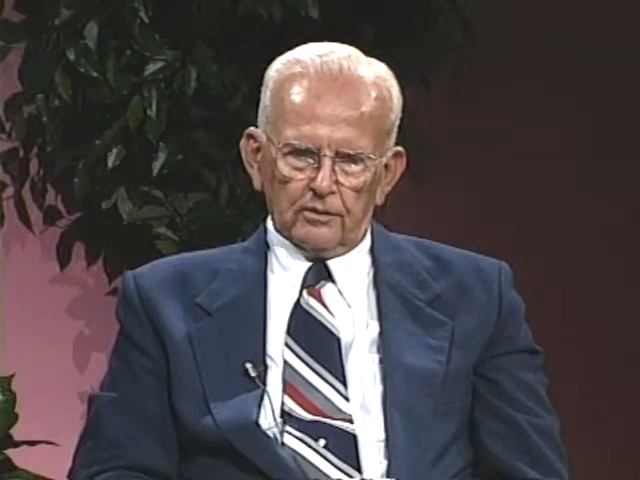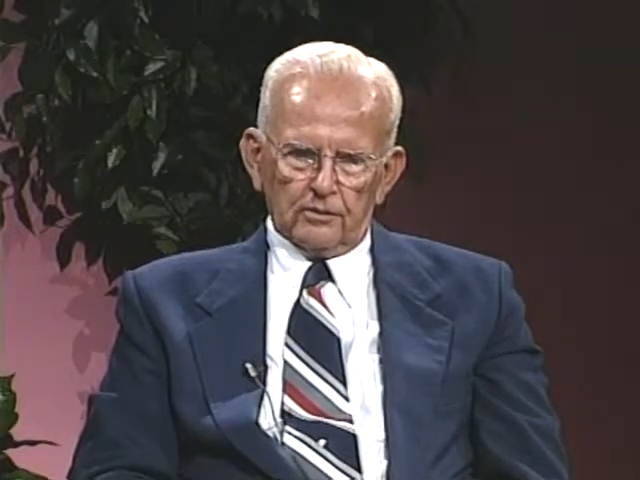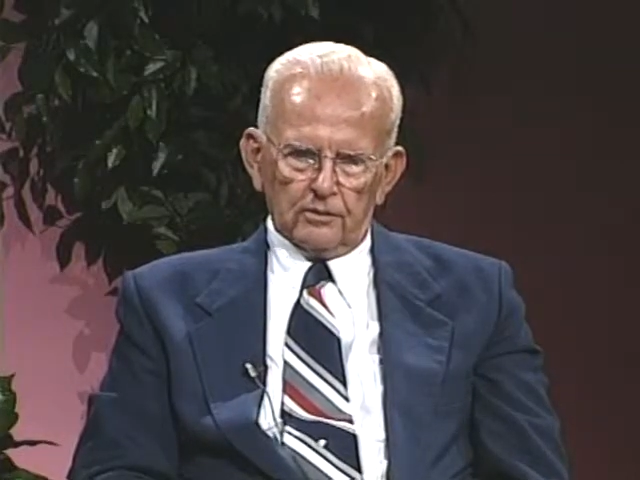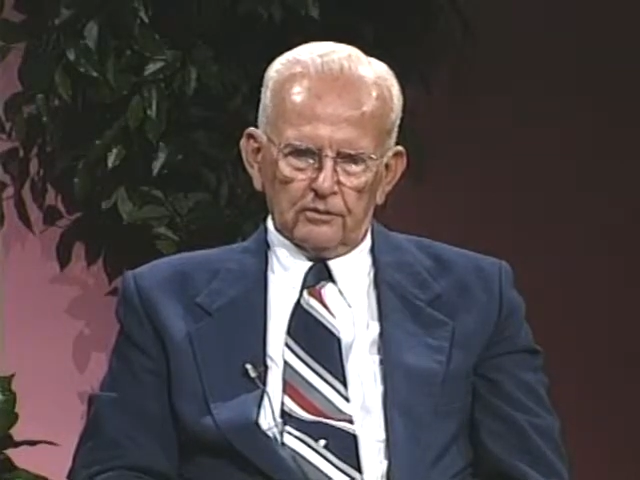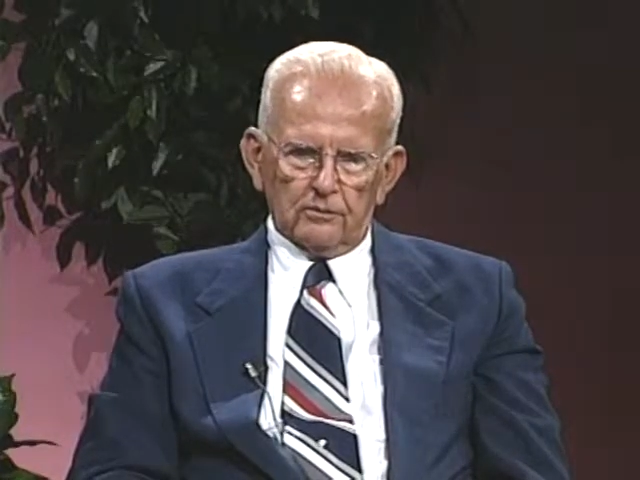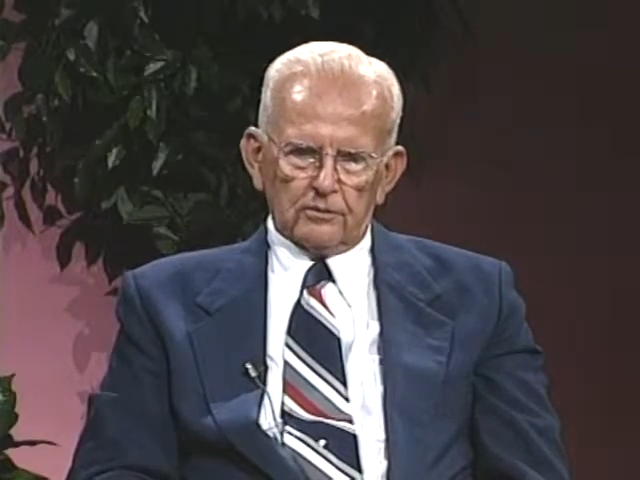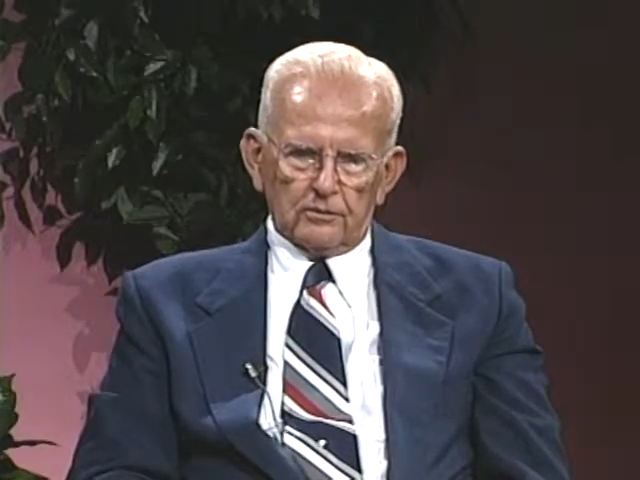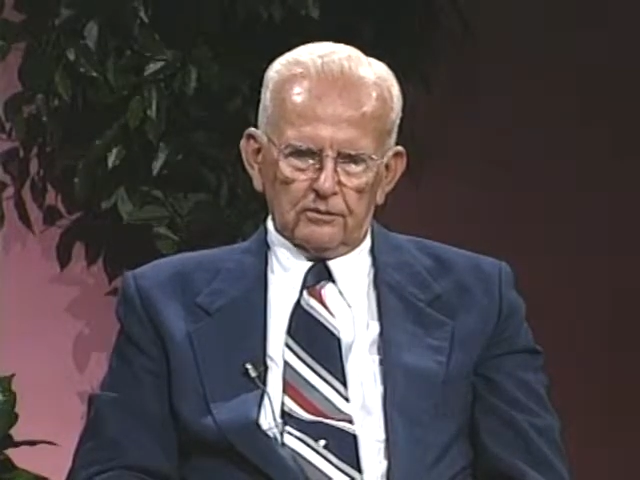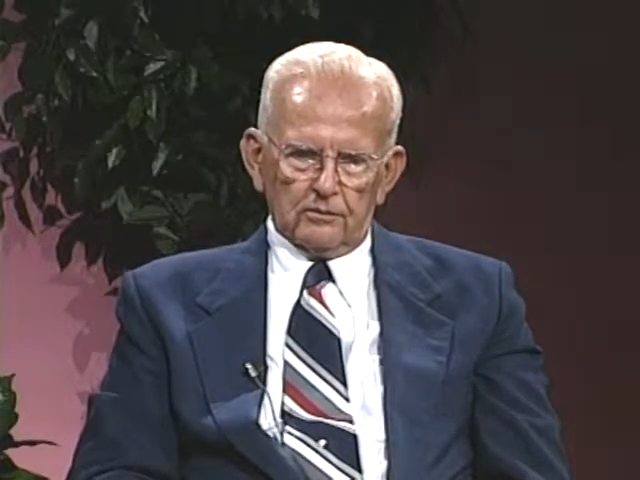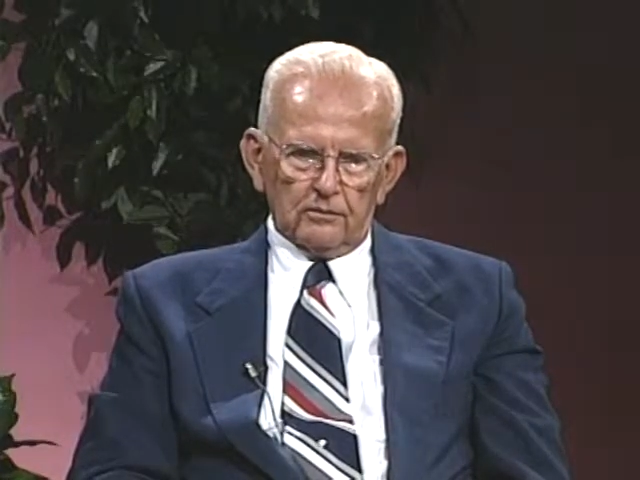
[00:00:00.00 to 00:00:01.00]
to do
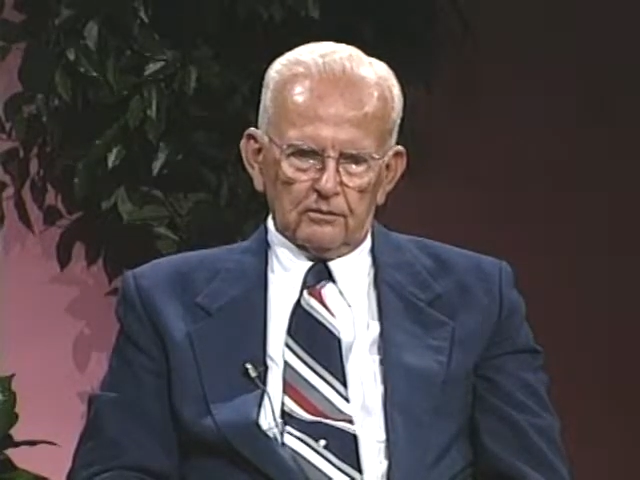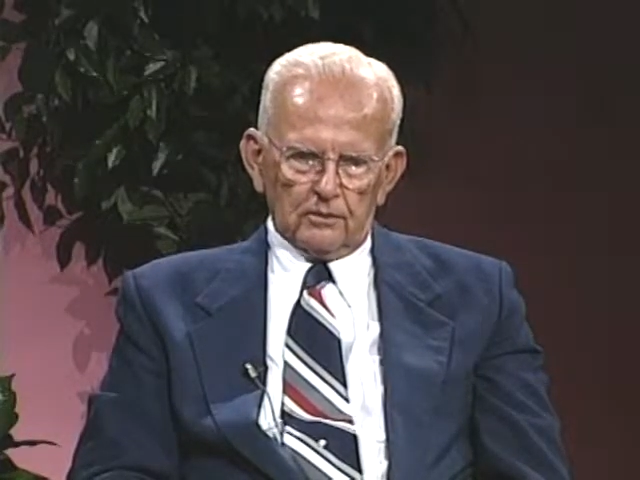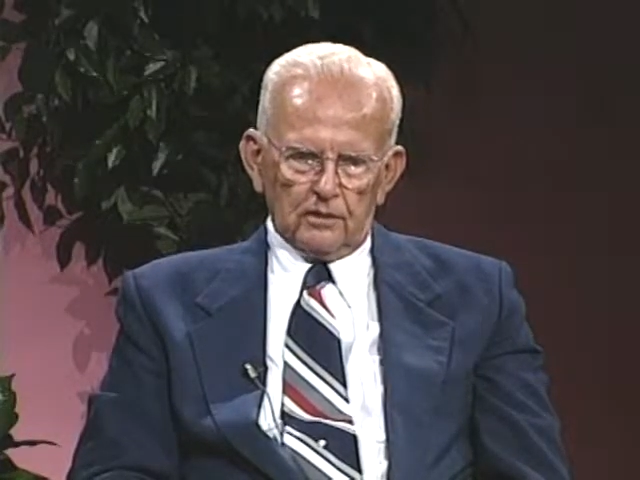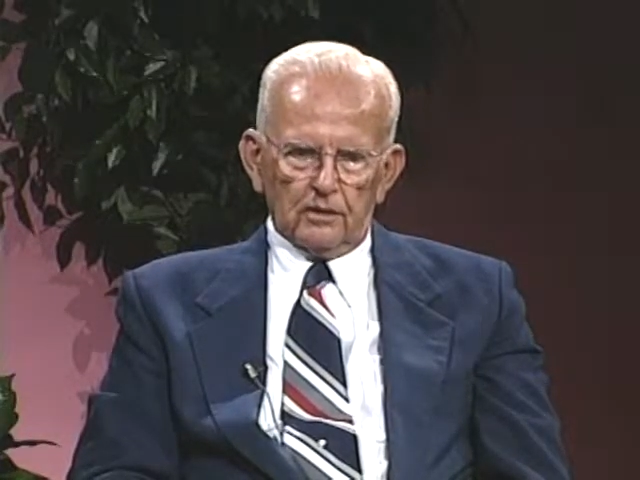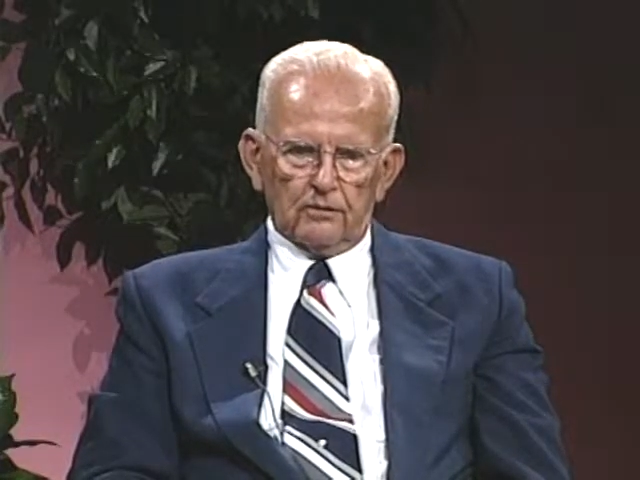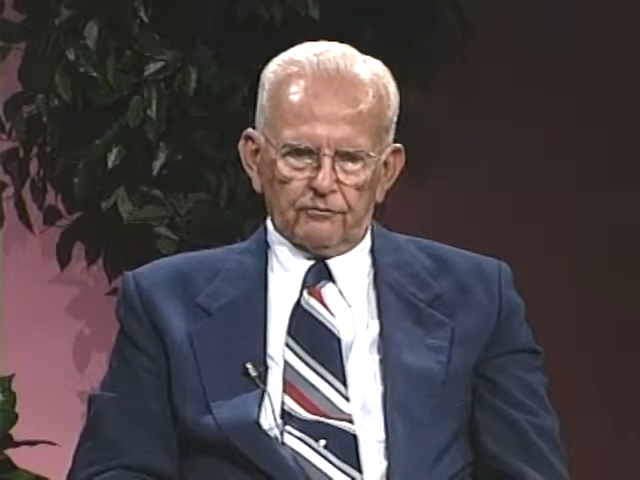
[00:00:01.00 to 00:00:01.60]
in the